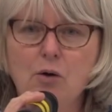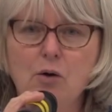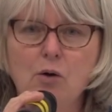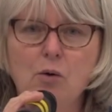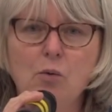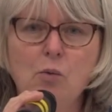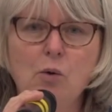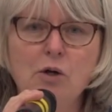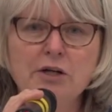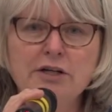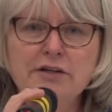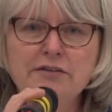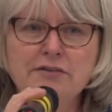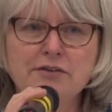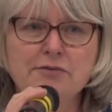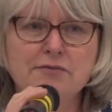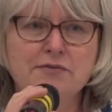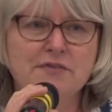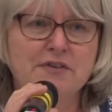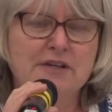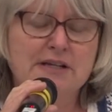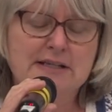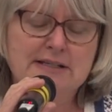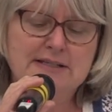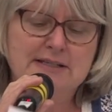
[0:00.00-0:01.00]
one of the
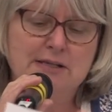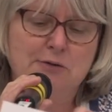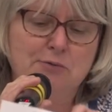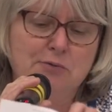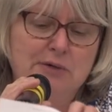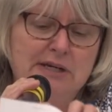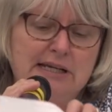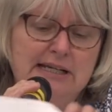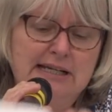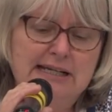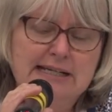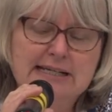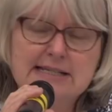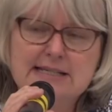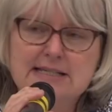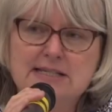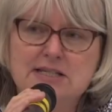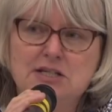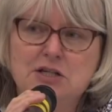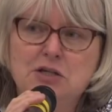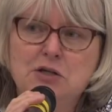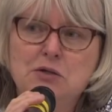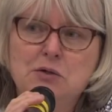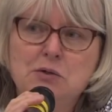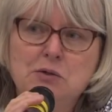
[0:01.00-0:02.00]
things that we need
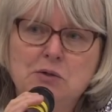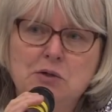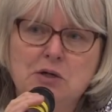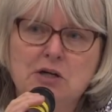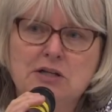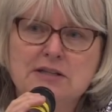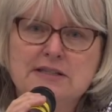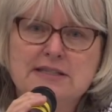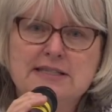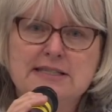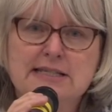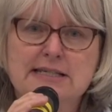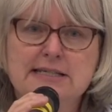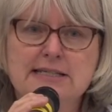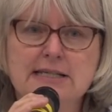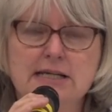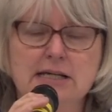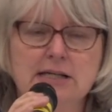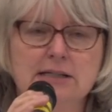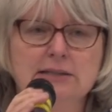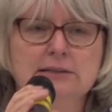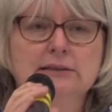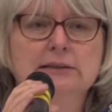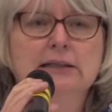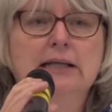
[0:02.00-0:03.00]
to
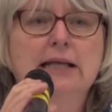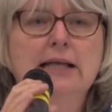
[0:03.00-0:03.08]
consider